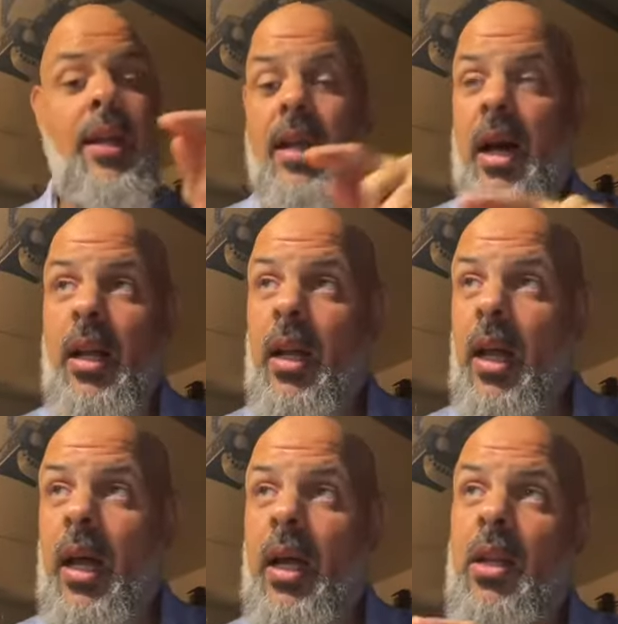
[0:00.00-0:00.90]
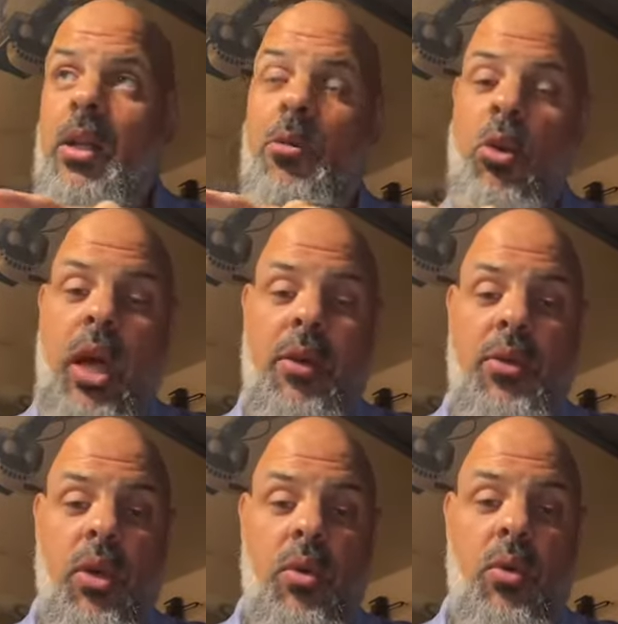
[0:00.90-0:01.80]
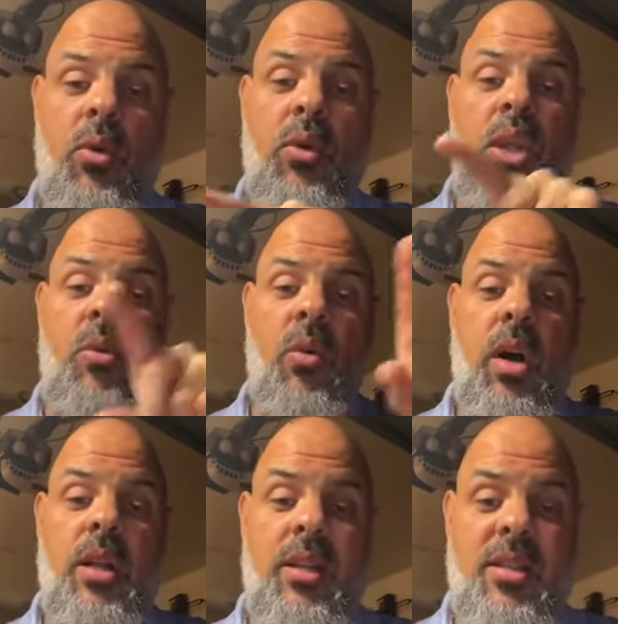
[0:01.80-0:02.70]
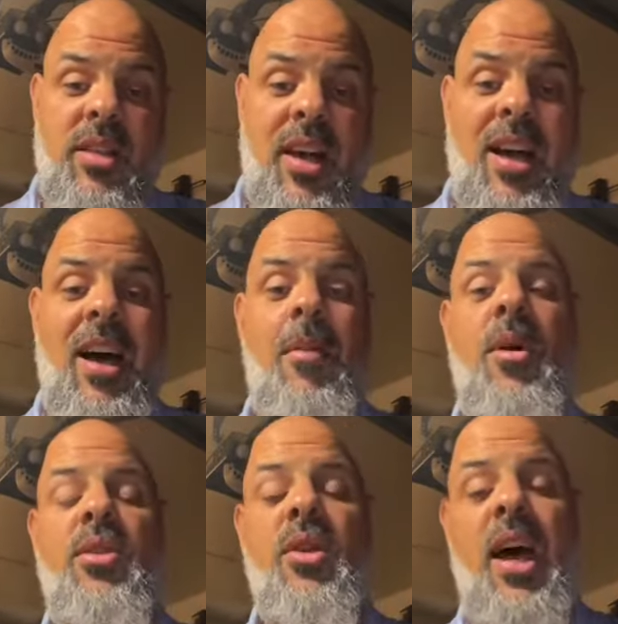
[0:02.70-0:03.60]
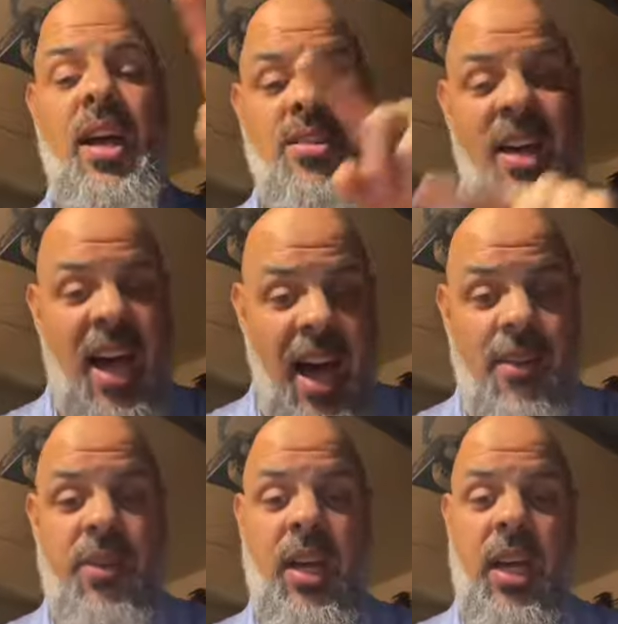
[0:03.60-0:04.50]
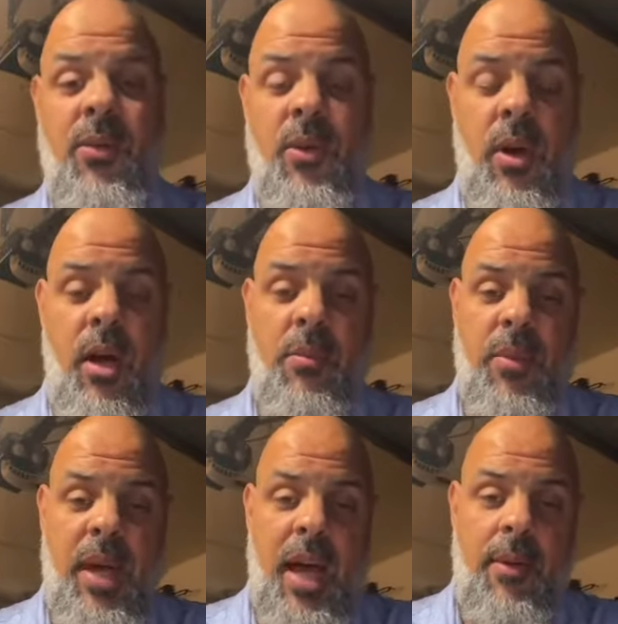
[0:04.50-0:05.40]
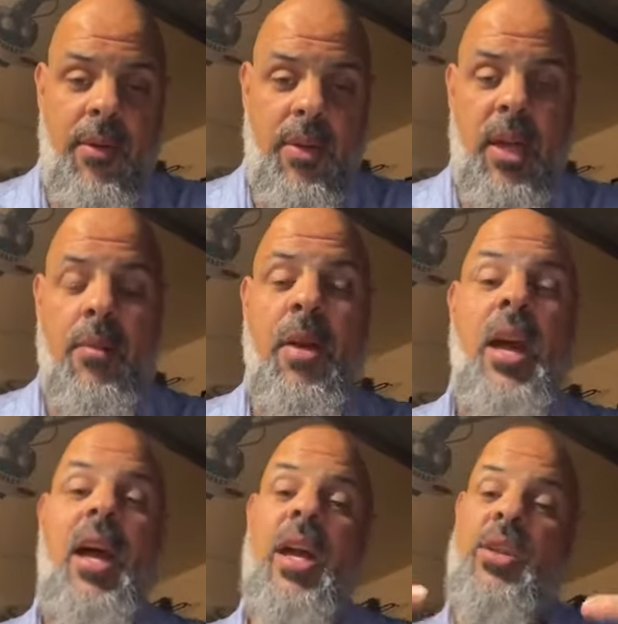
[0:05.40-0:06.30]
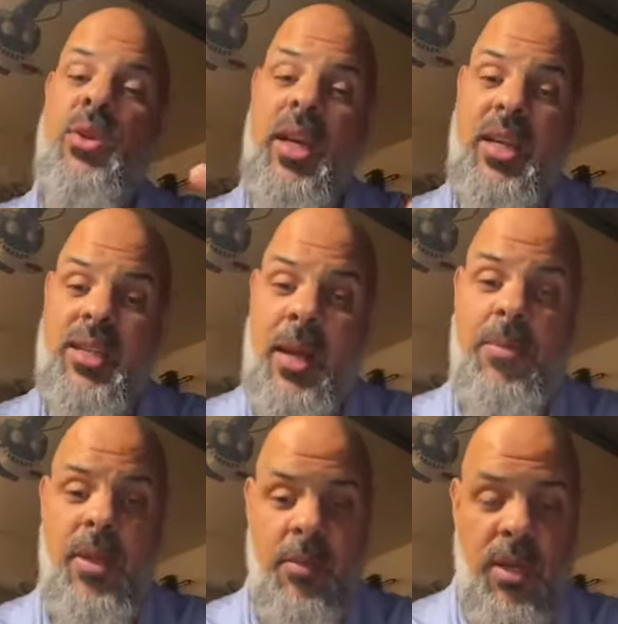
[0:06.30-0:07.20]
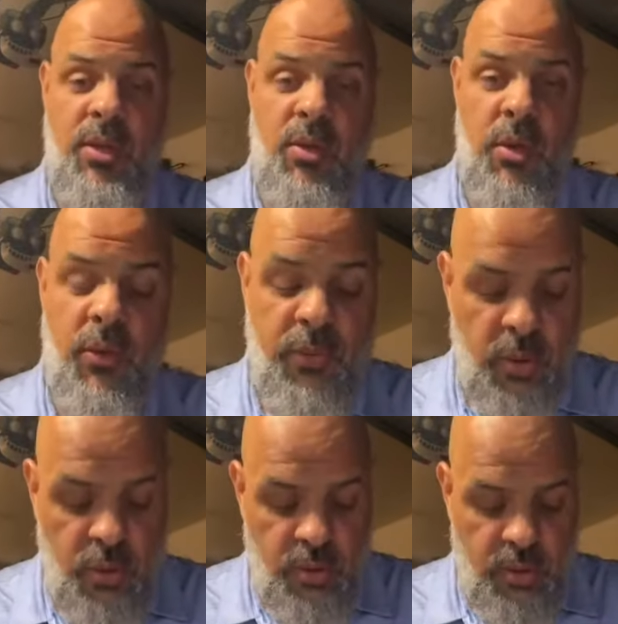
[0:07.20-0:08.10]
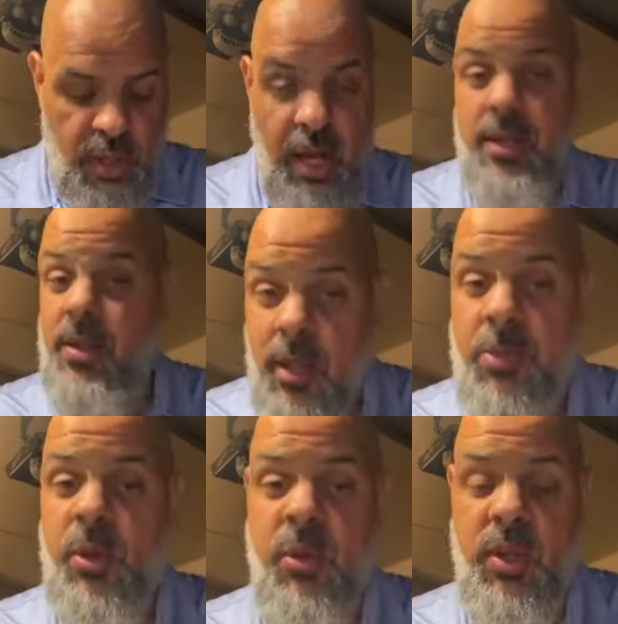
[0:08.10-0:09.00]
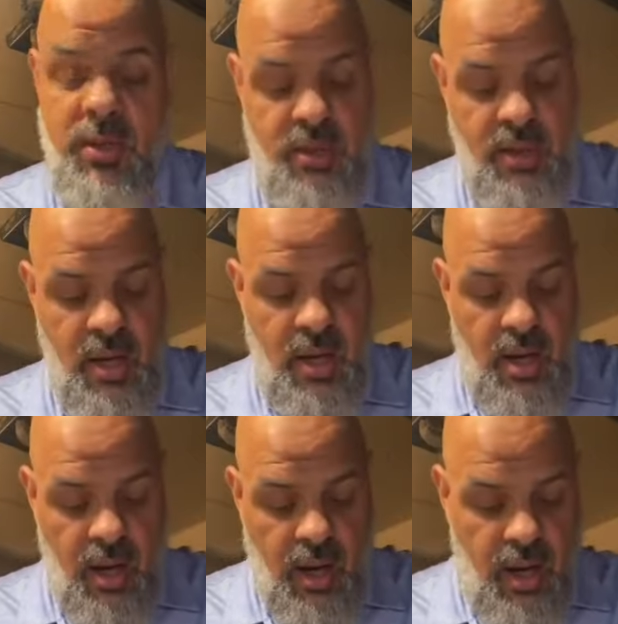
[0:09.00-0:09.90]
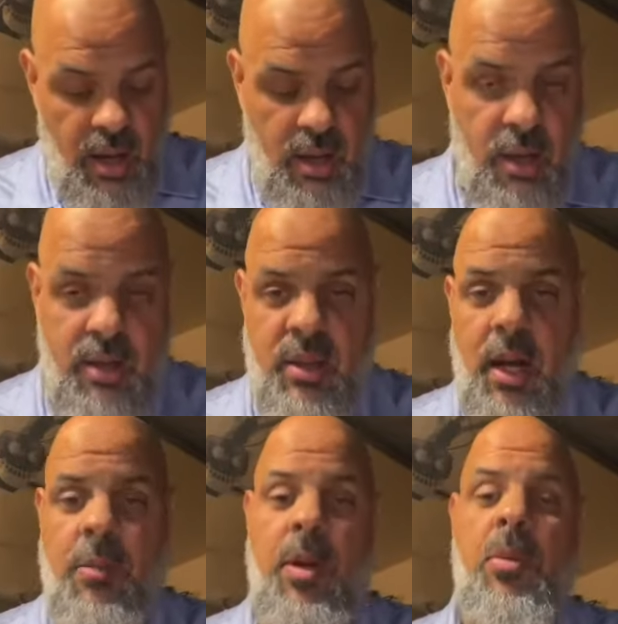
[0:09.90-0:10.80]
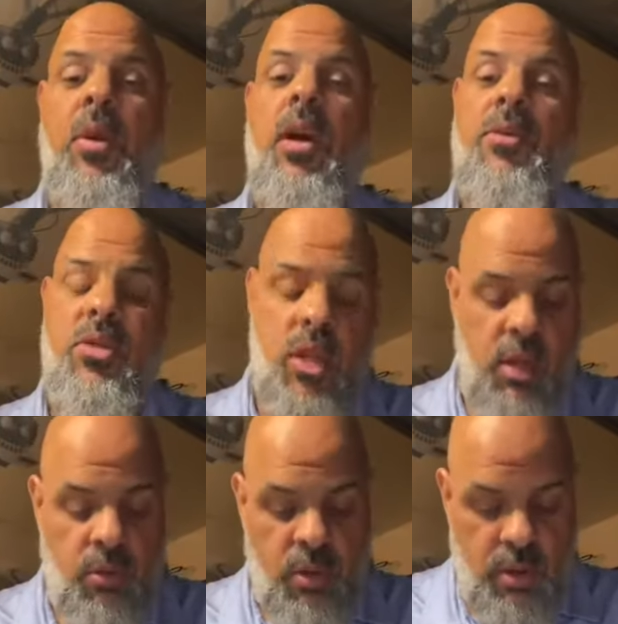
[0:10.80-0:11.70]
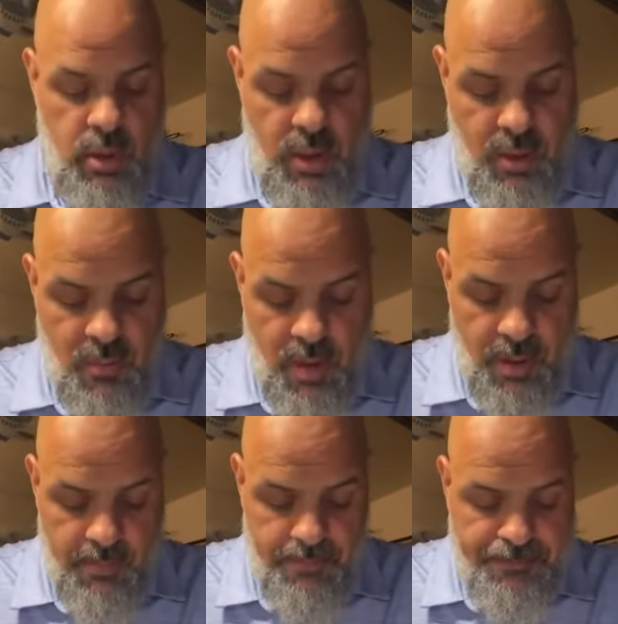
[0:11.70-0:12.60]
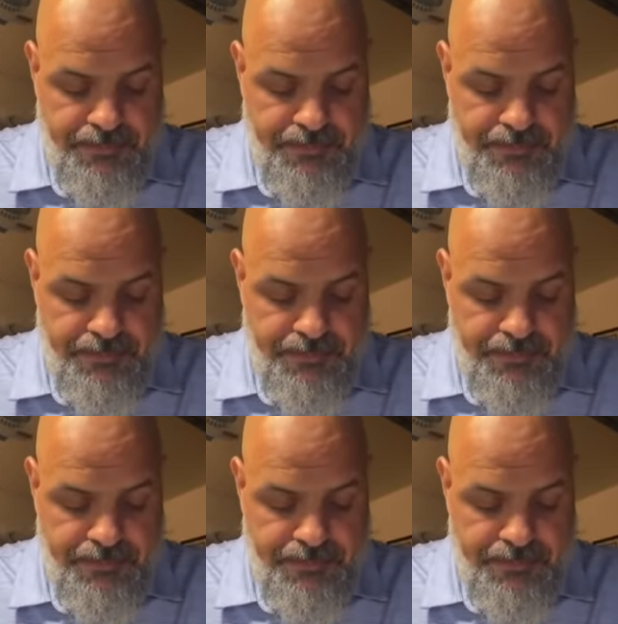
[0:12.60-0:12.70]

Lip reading: Not unlike the munafiqun, they wanted the sahaba to actually advocate for on behalf of them and to accept them into their fold as hypocrites alongside people of genuine iman.